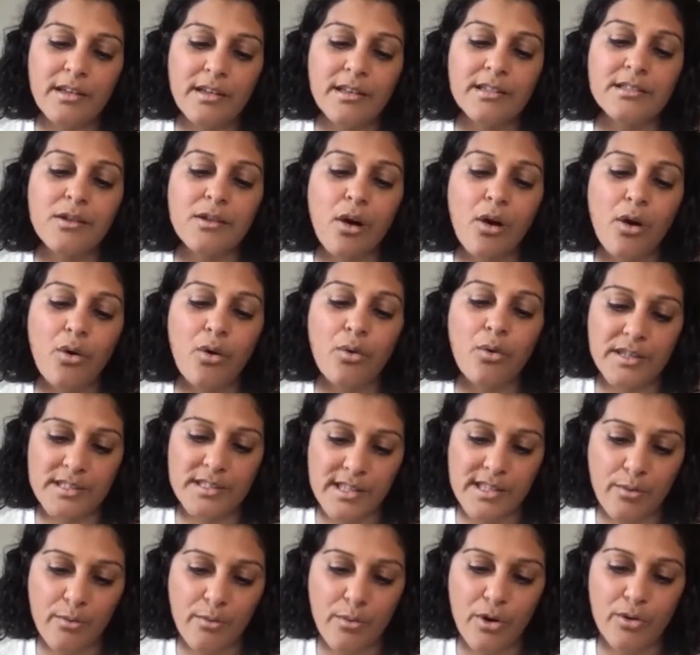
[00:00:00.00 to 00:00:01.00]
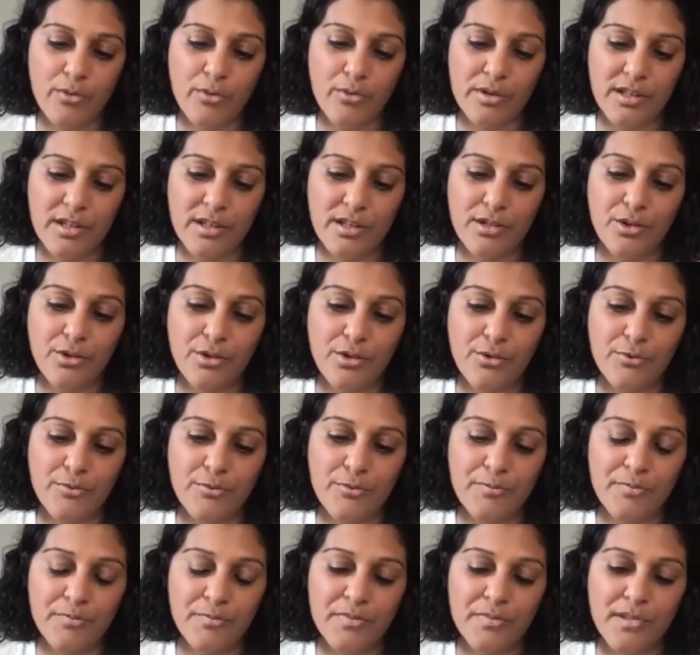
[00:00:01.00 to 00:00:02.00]
always at work within you.
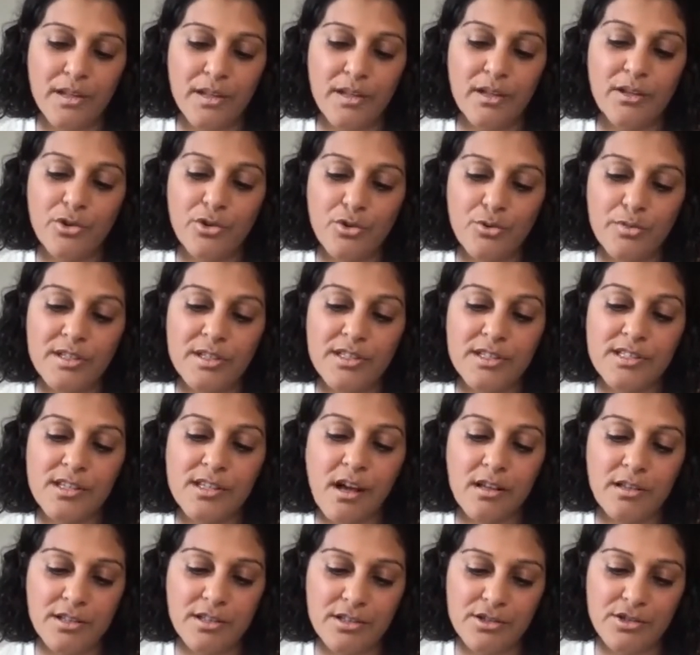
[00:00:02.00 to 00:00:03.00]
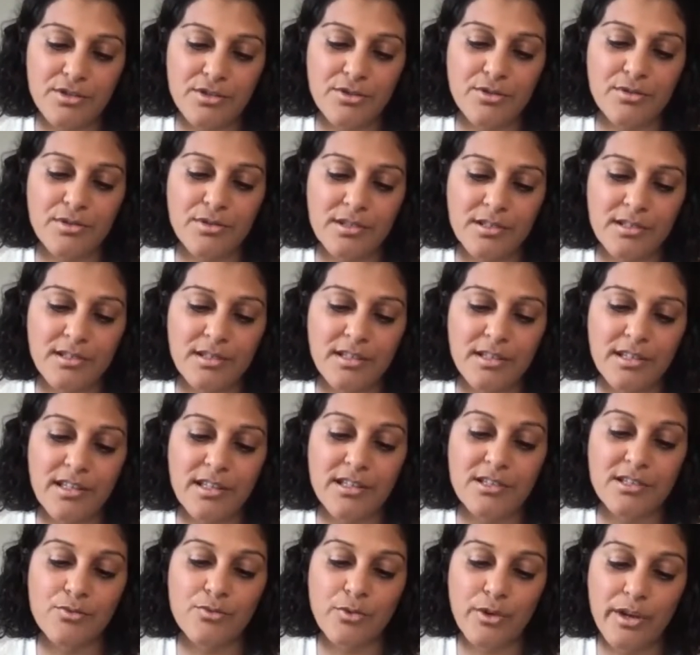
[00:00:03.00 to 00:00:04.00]
Human solitude
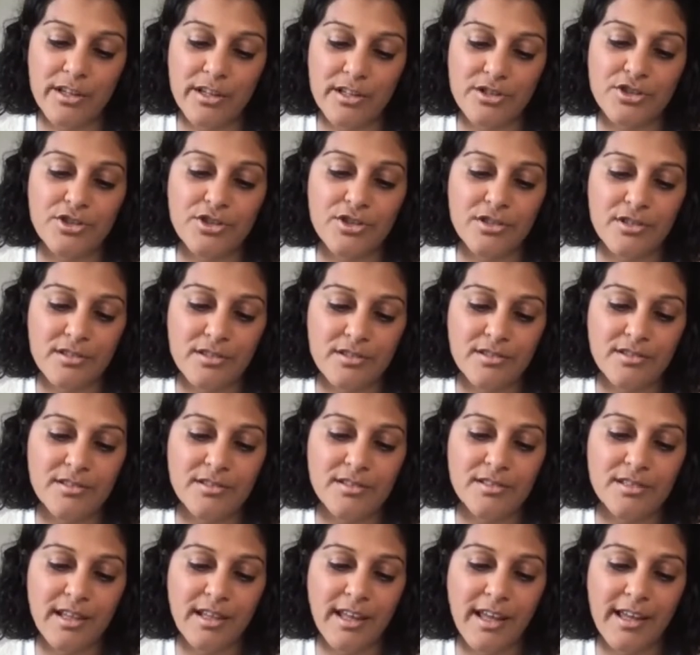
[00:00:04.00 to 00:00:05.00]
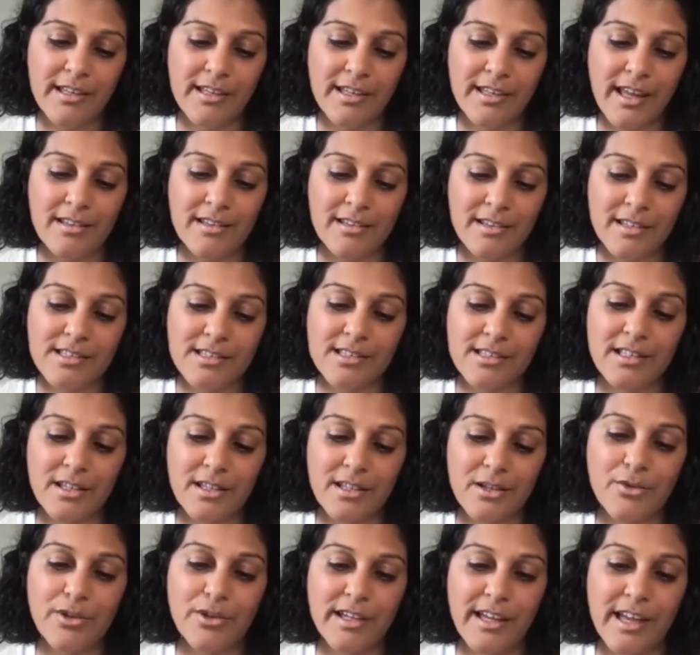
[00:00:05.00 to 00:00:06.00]
is rich and endlessly
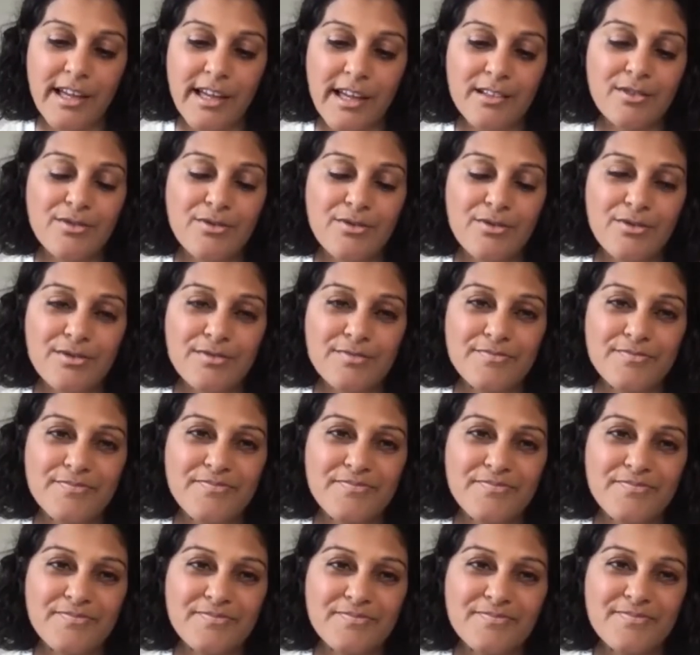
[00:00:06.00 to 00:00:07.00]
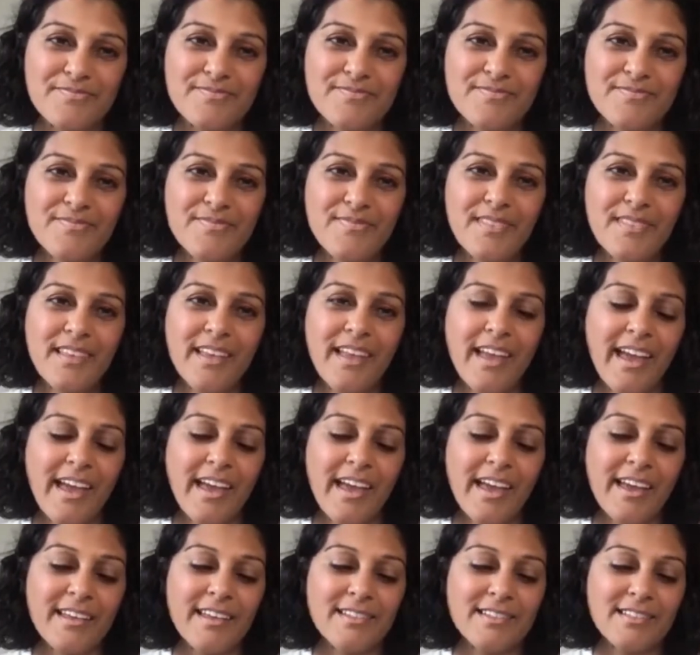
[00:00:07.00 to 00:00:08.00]
created.
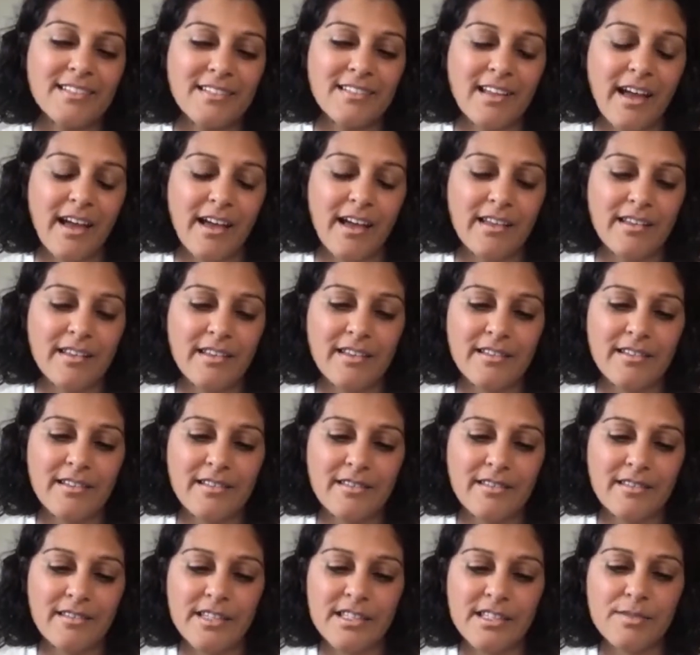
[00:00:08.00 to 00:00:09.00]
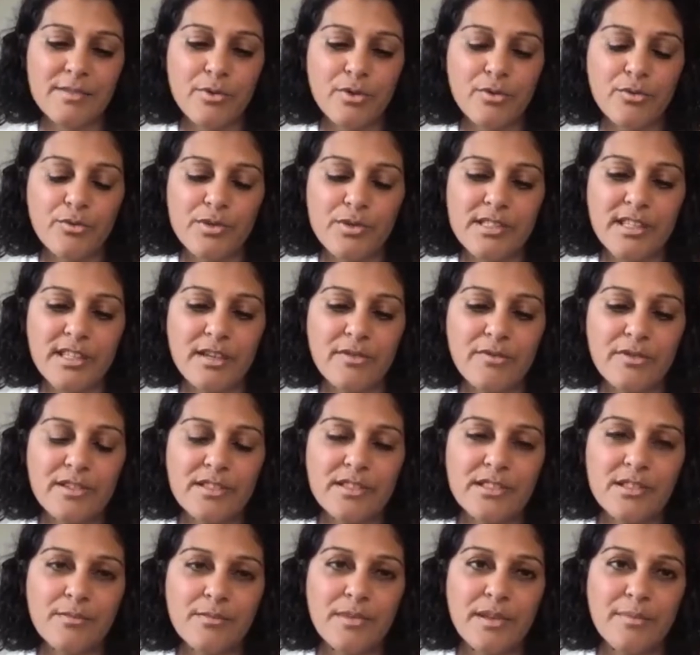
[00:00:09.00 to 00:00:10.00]
And this book was given
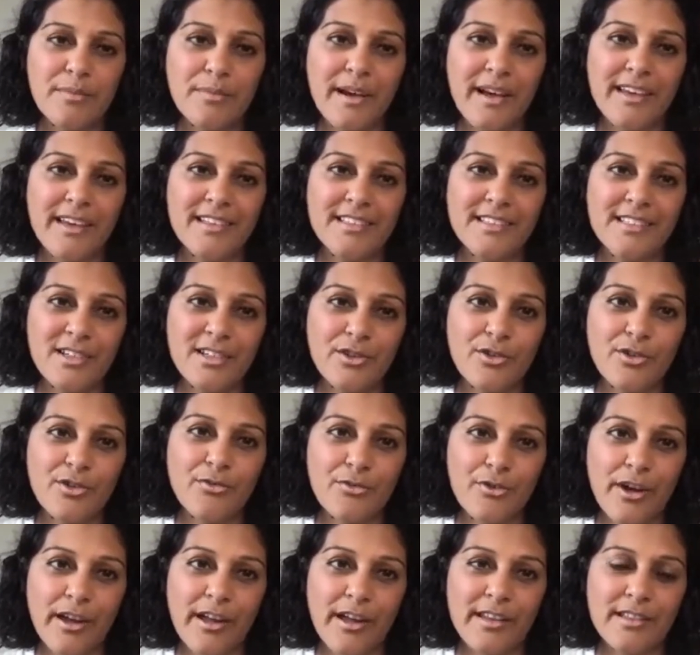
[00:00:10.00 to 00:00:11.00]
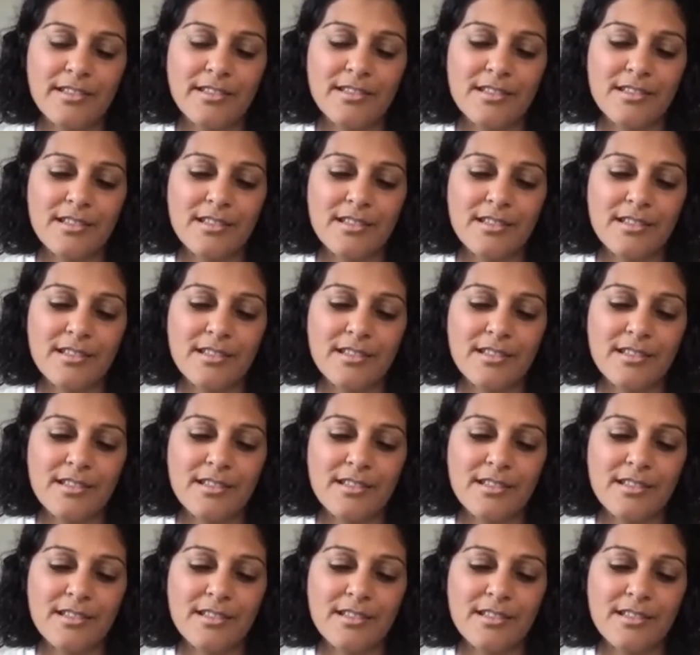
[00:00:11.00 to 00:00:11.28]
to me by a dear friend